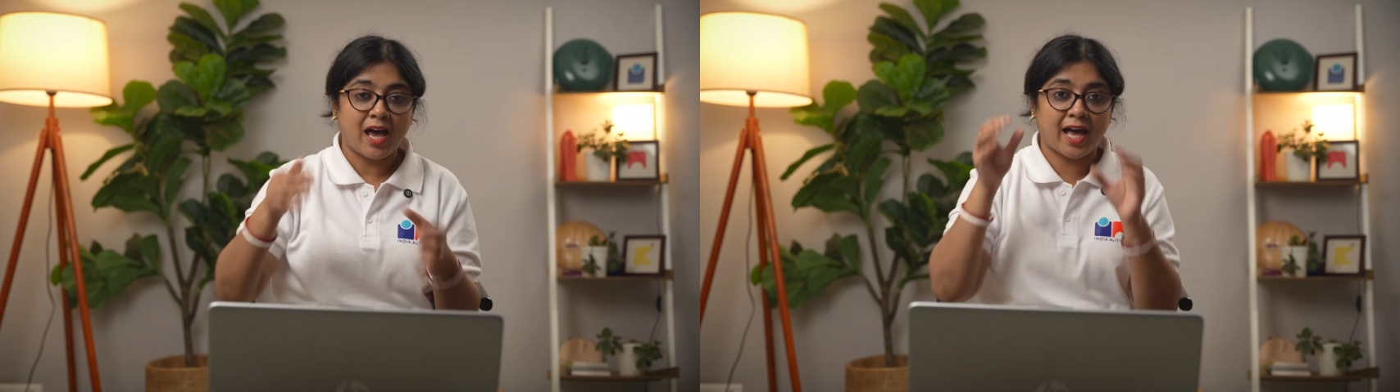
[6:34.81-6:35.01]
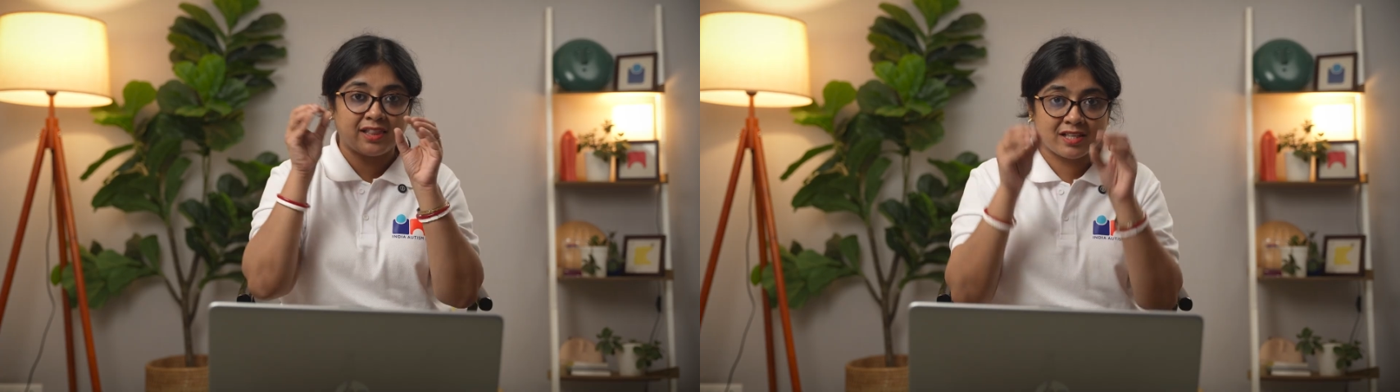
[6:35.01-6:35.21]

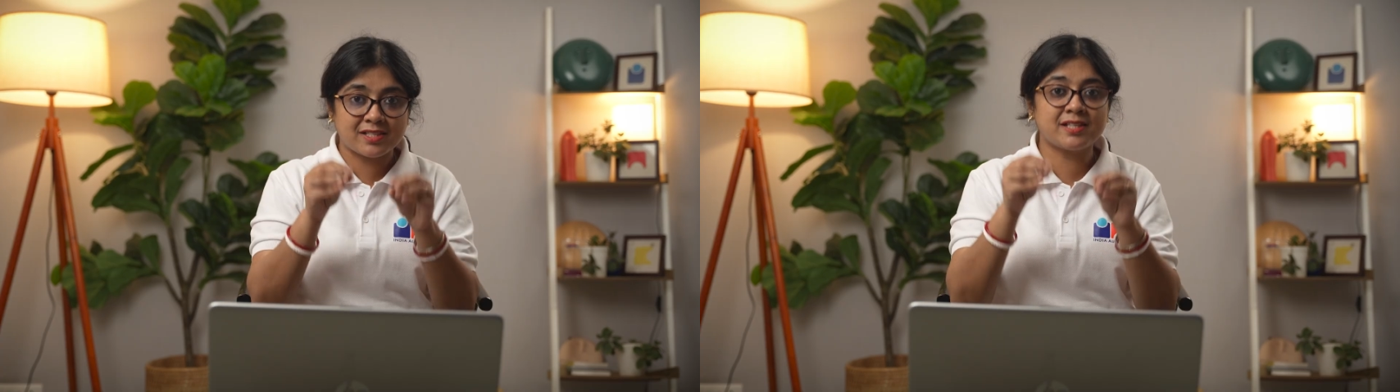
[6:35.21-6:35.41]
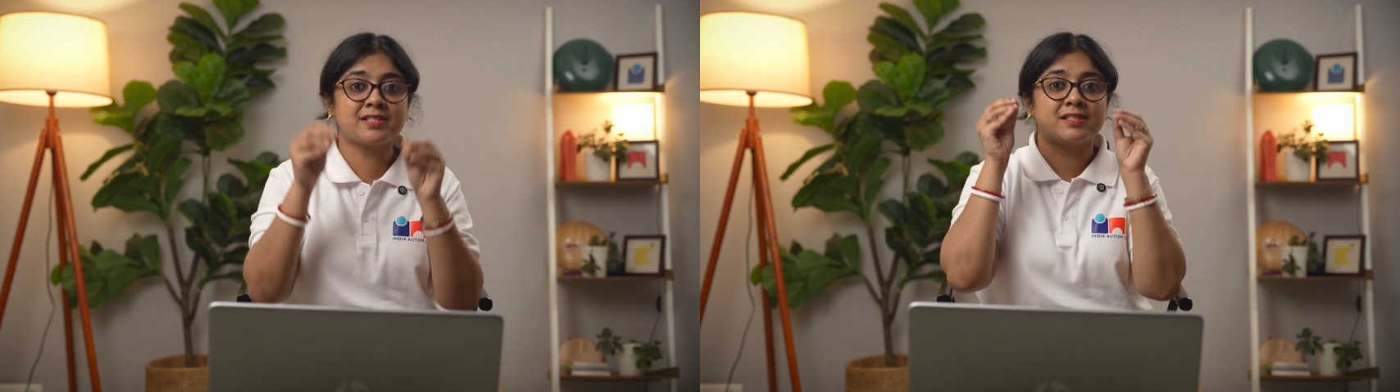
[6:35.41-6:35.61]
And
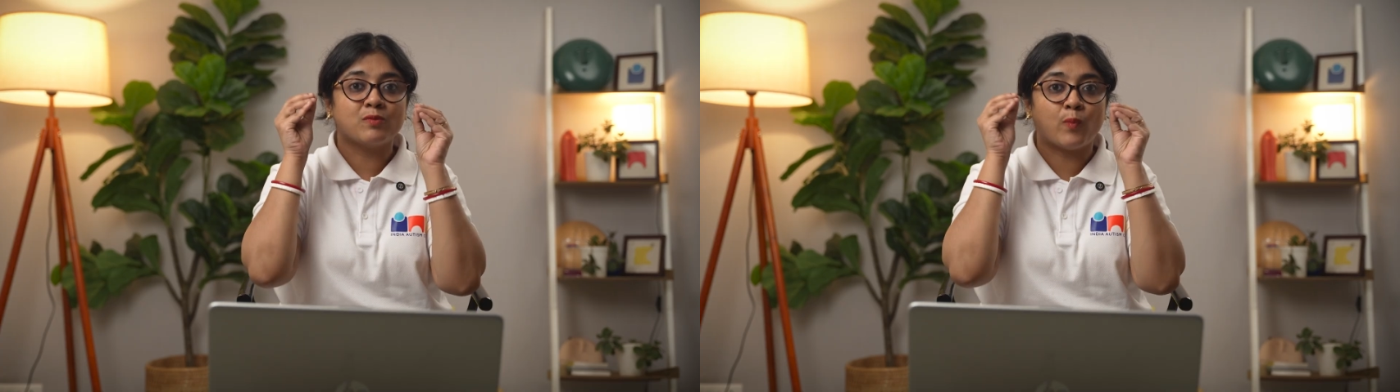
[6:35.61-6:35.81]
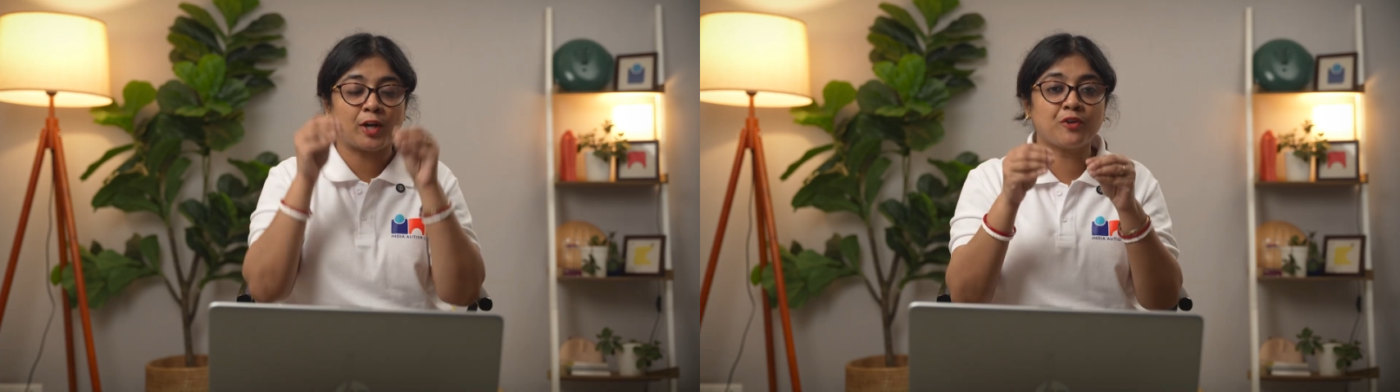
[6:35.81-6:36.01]
this is
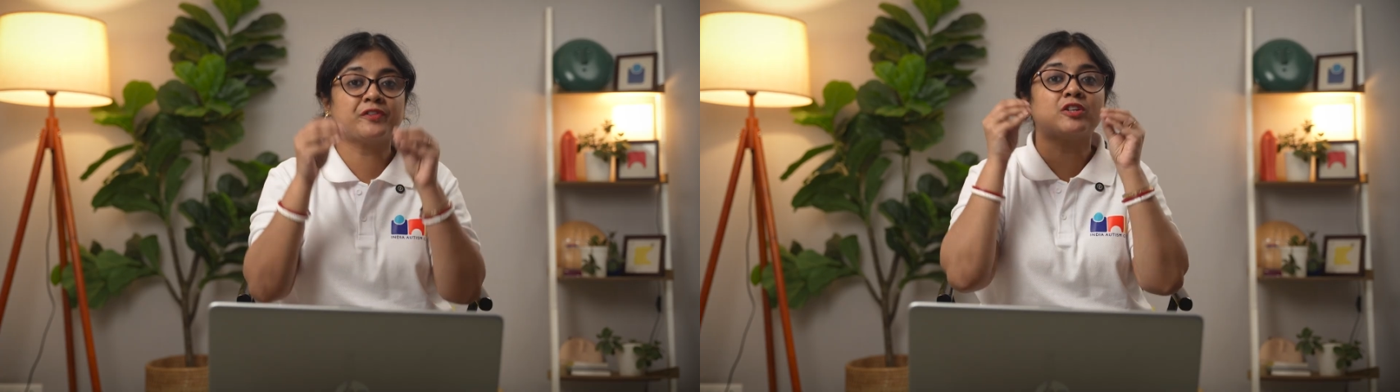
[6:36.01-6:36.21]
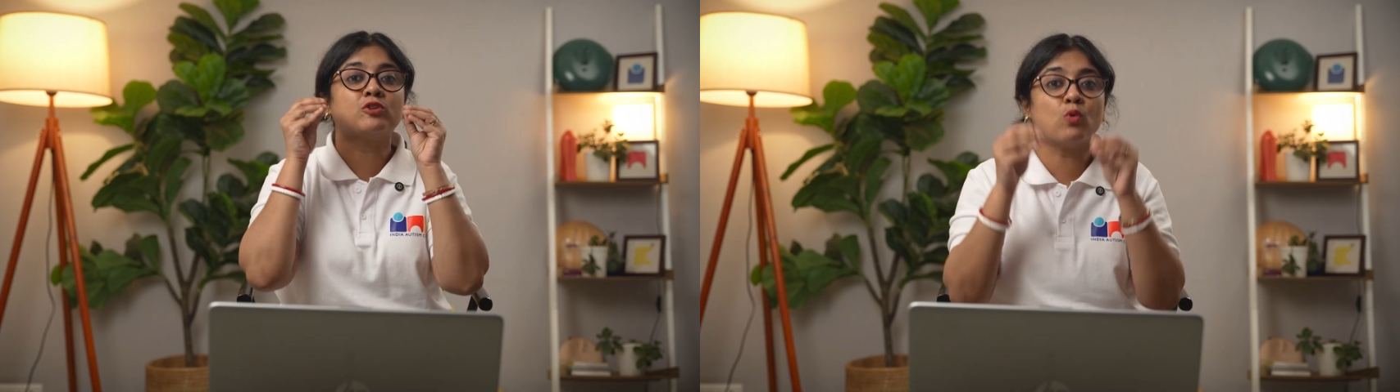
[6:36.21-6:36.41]
one
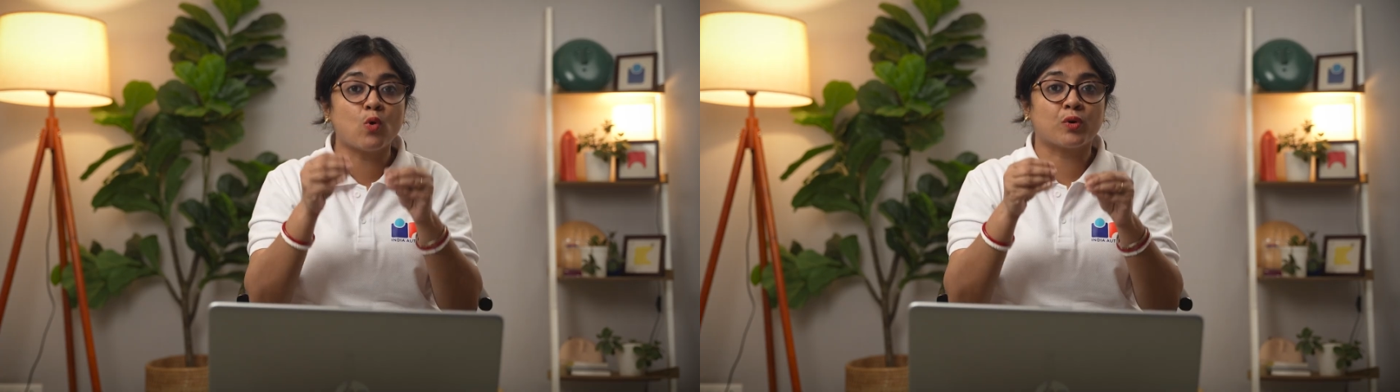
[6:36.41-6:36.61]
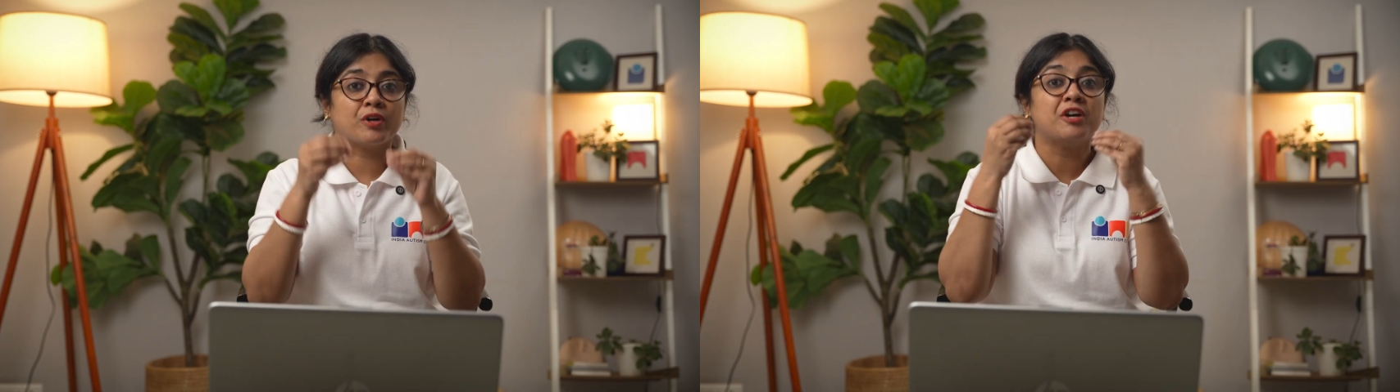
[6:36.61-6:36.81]
of the
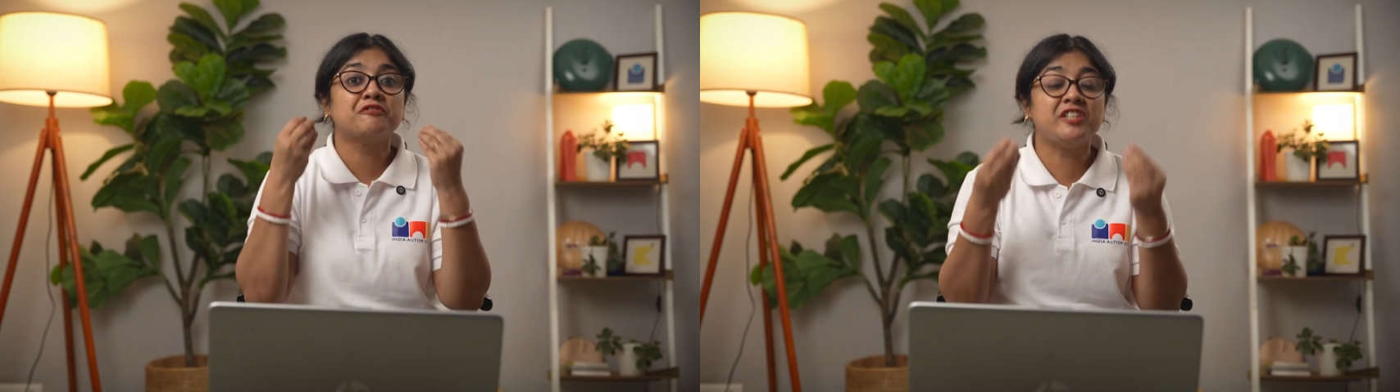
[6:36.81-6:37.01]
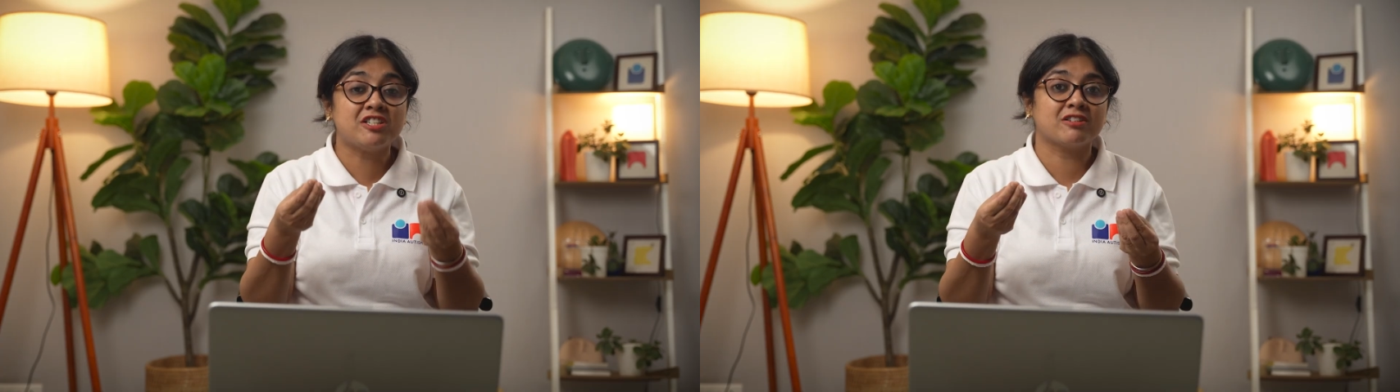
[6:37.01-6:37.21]
core
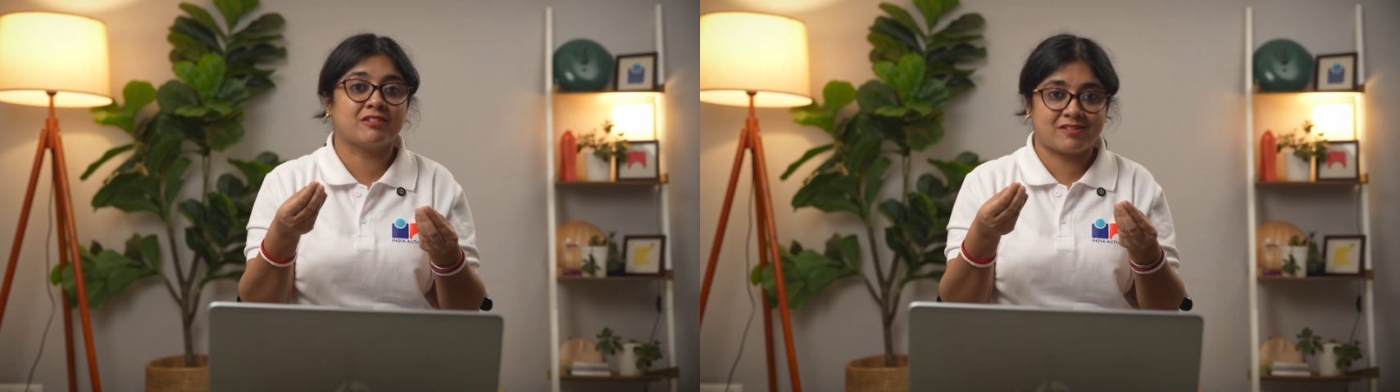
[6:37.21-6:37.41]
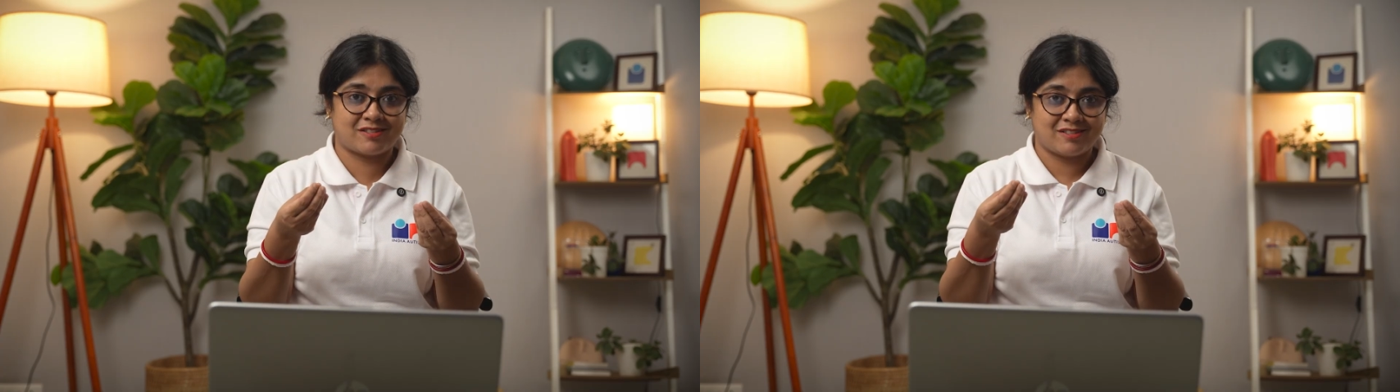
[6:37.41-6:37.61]

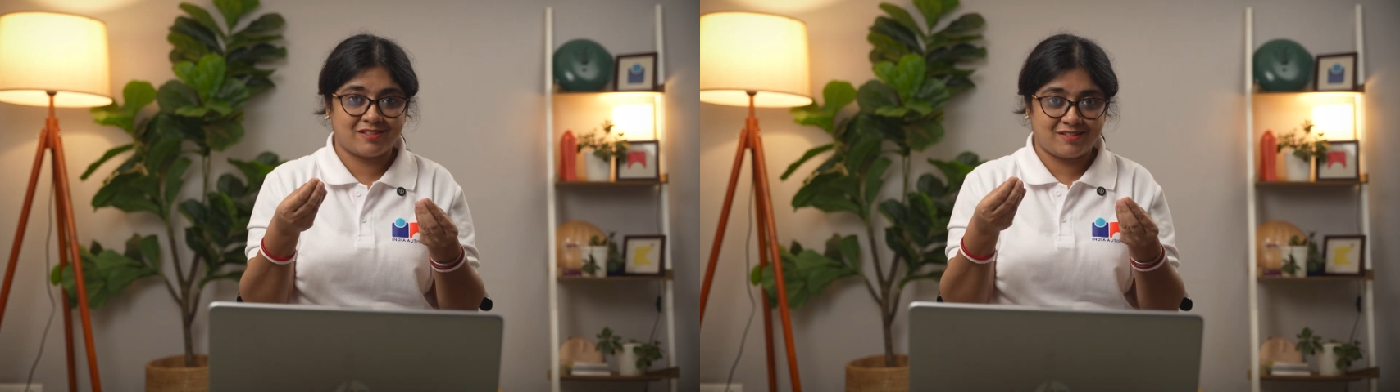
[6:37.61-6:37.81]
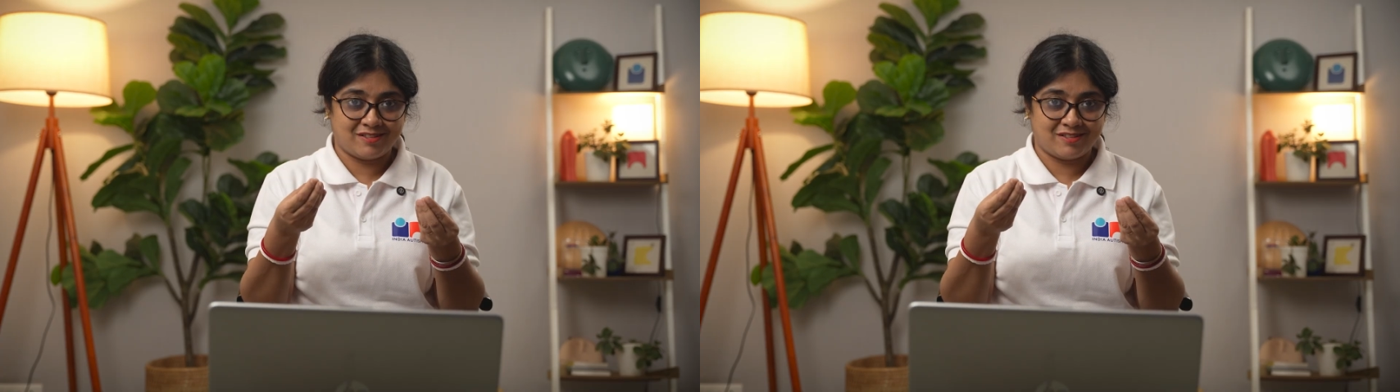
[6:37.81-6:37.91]
features